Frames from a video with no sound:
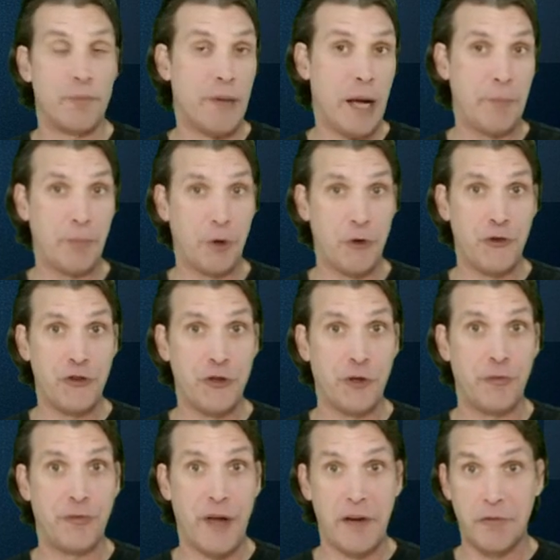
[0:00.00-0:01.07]
my personal
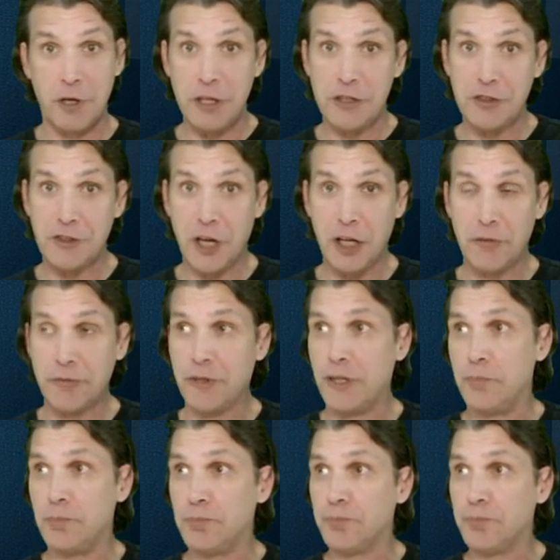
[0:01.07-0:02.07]
favorite, Dolphin.